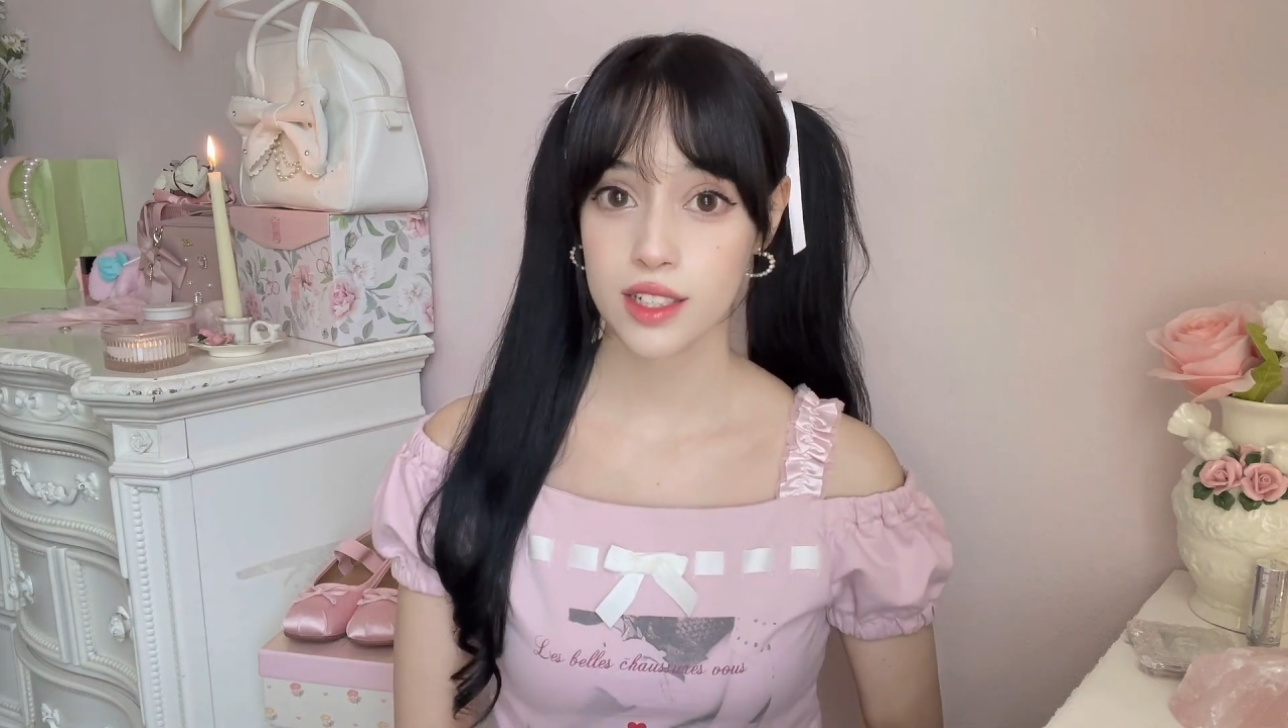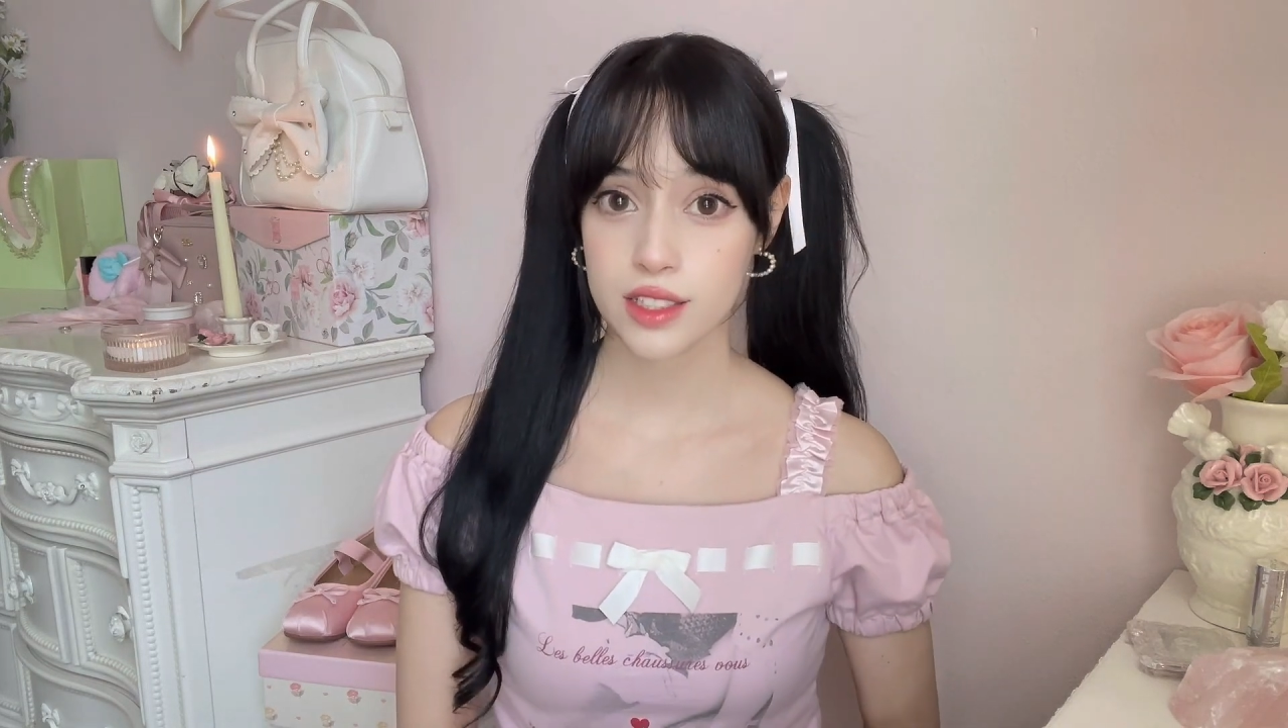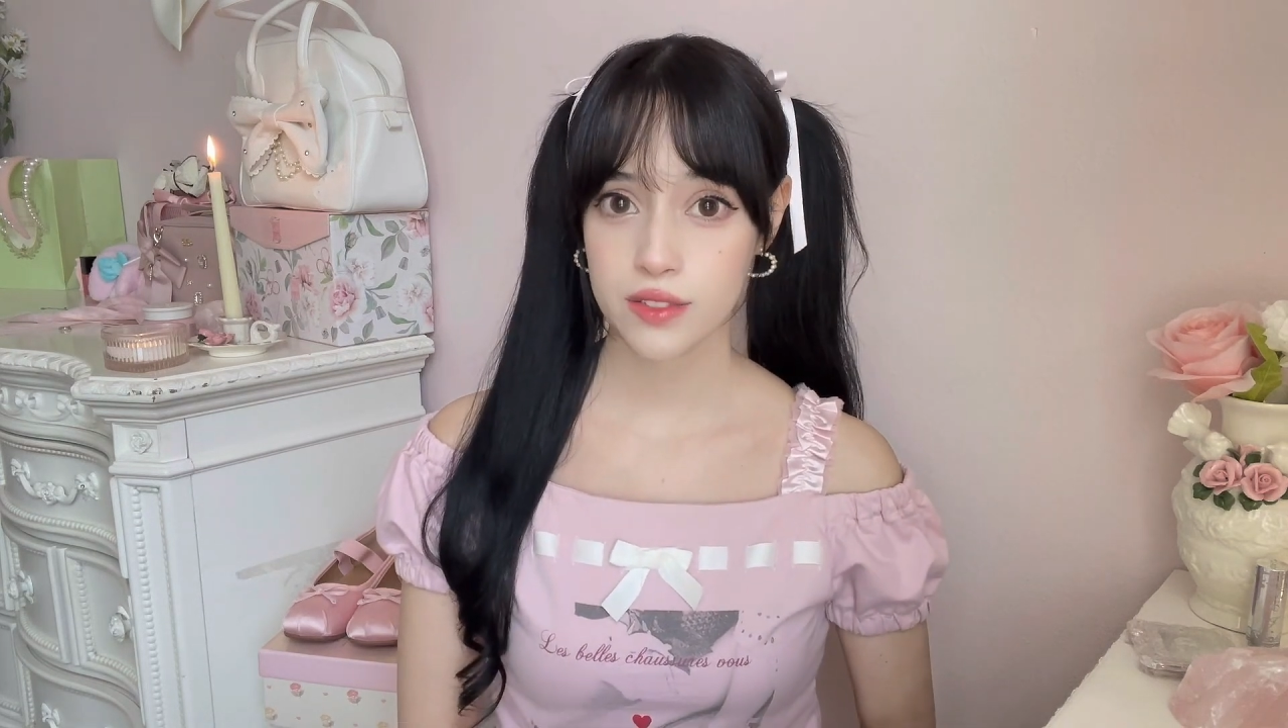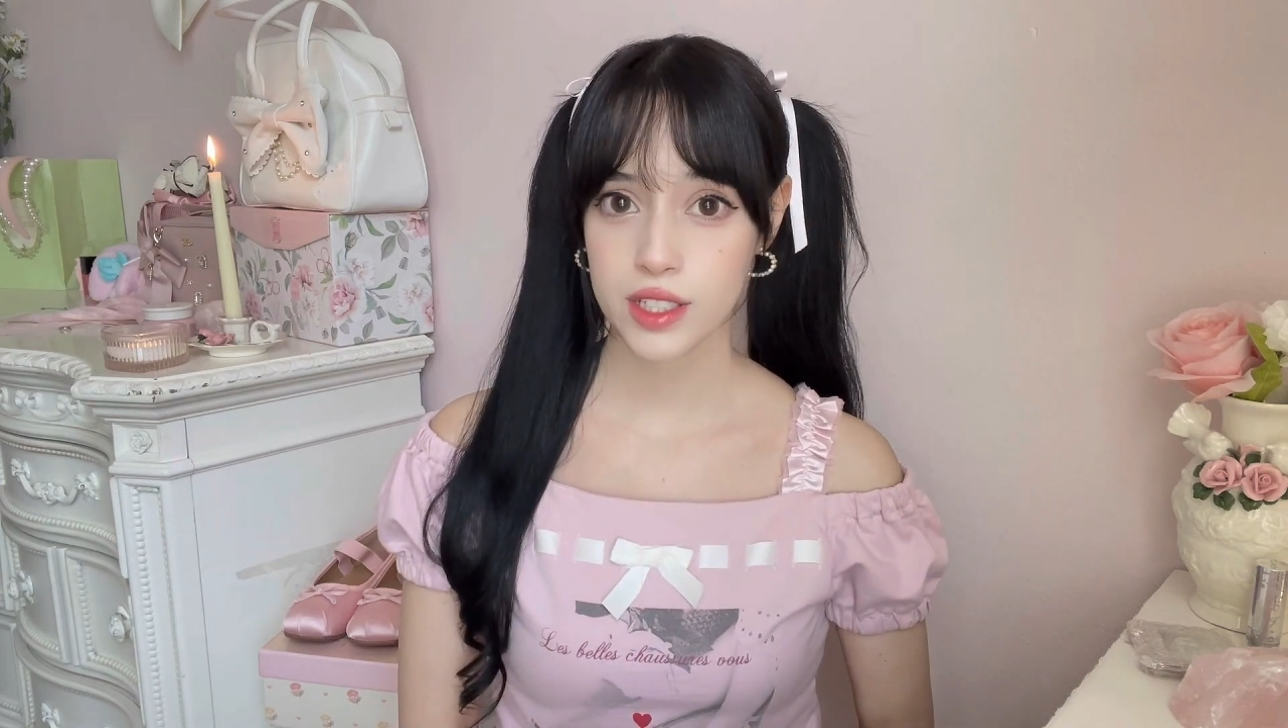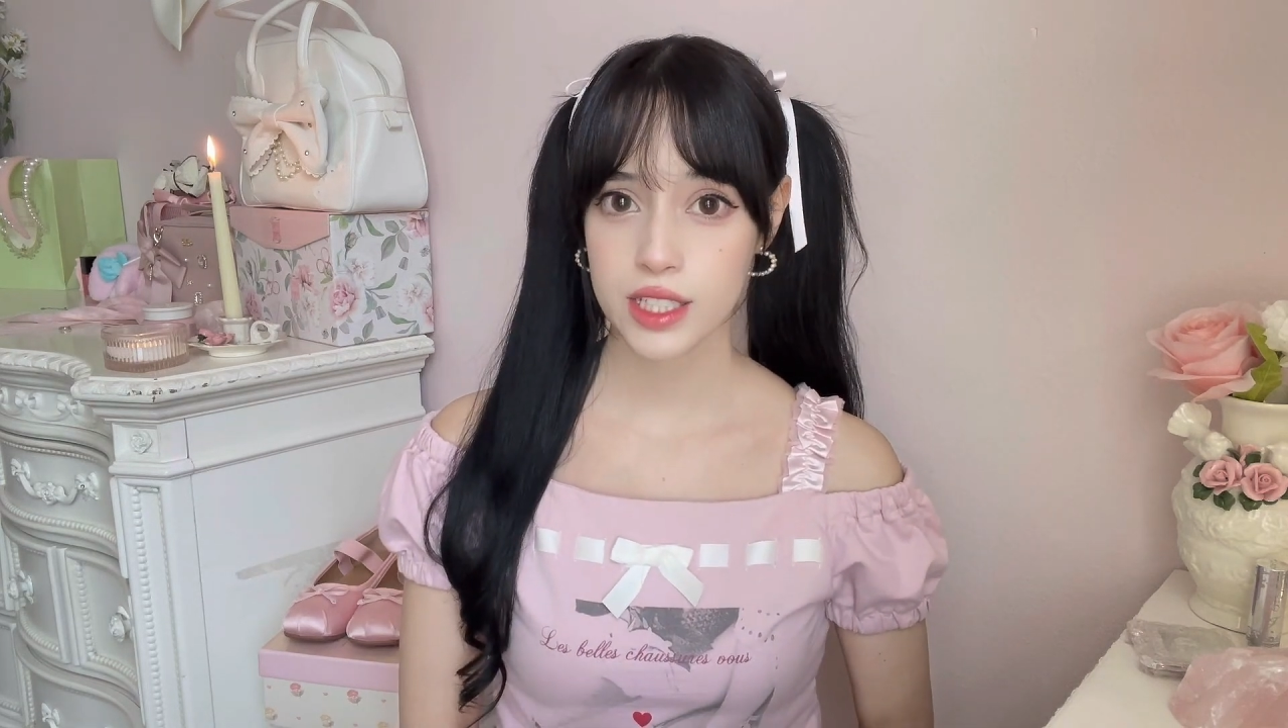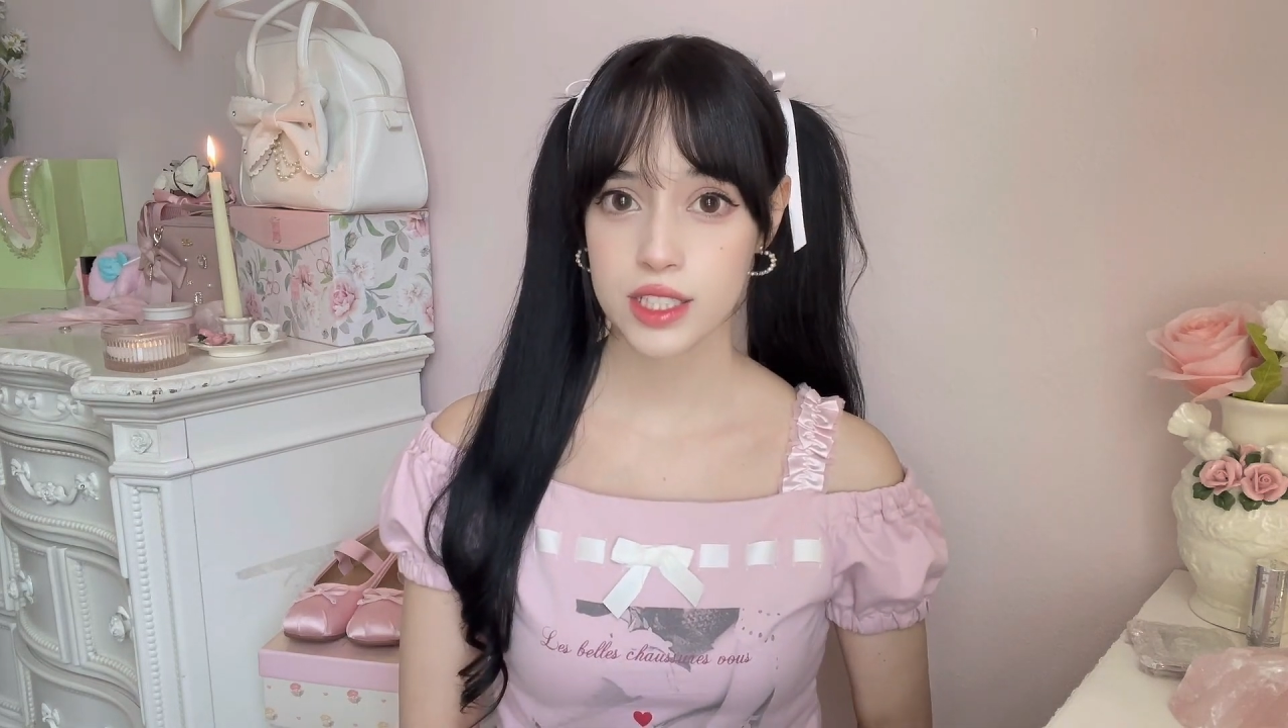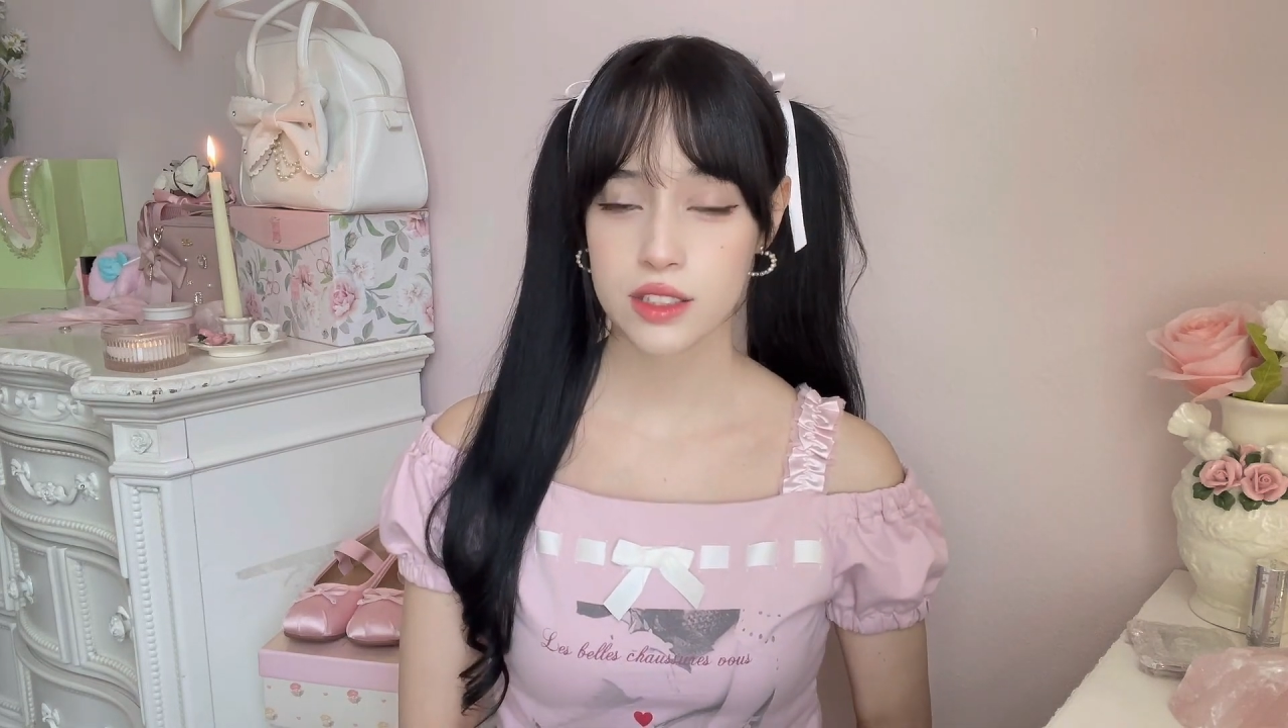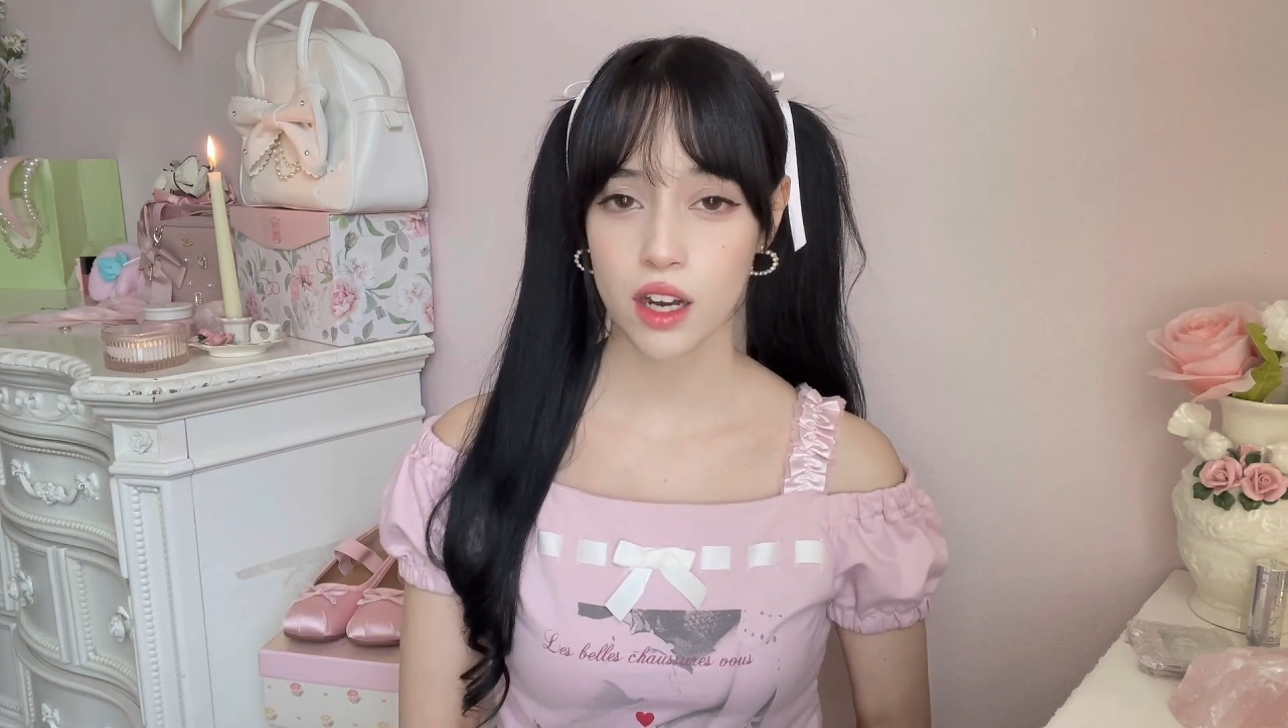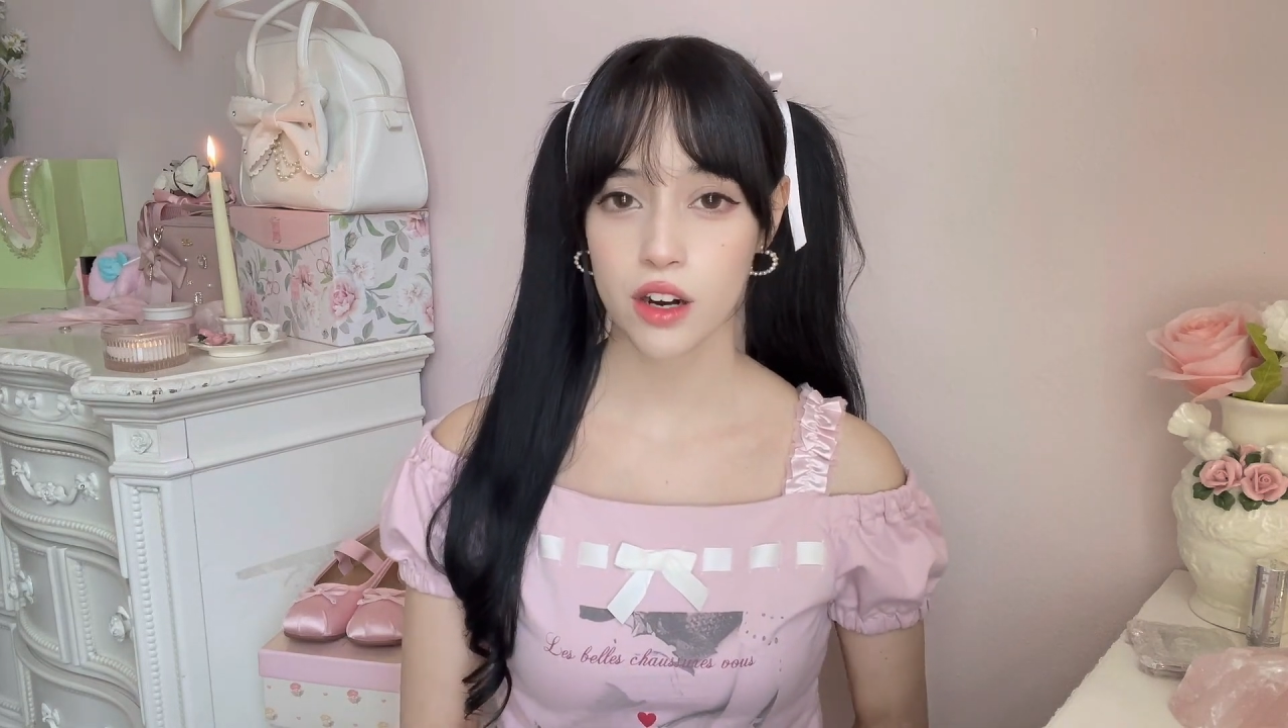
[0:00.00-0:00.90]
activities that